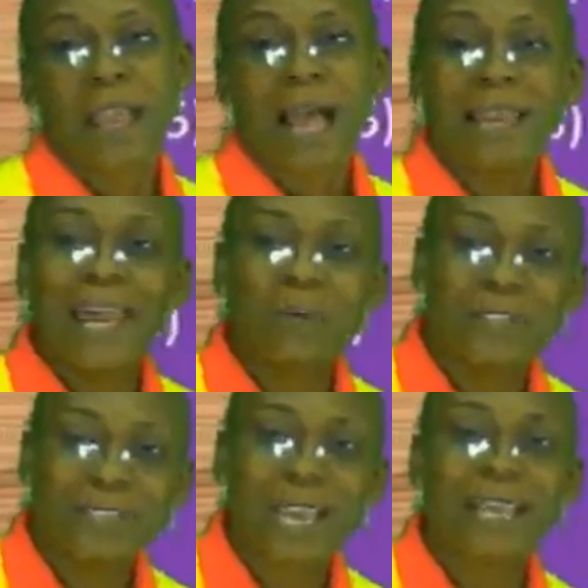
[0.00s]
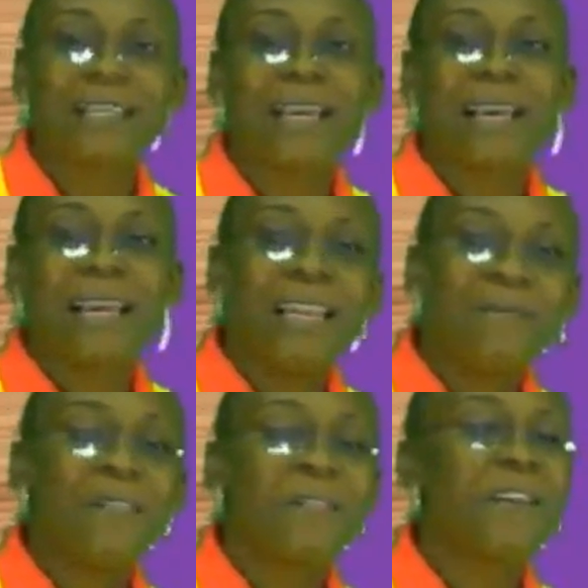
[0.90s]
And like we said,
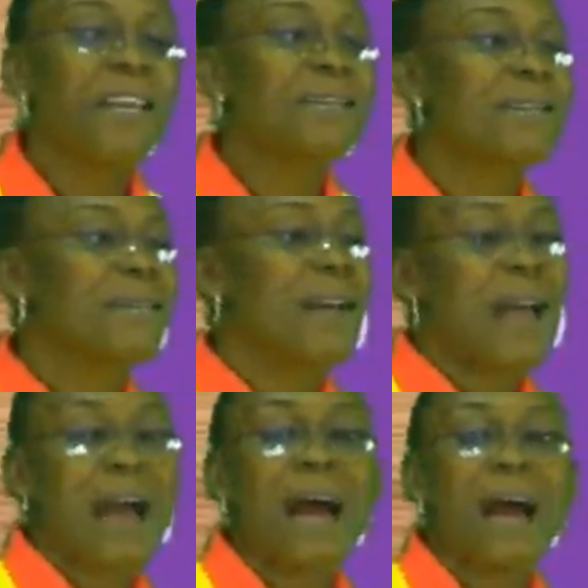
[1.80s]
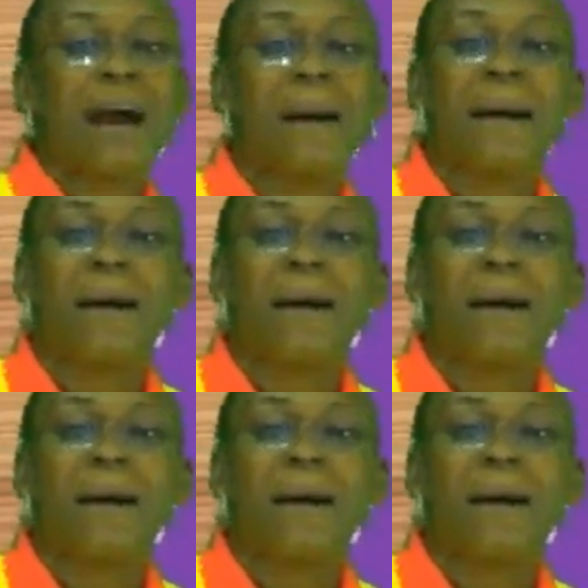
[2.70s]
living things have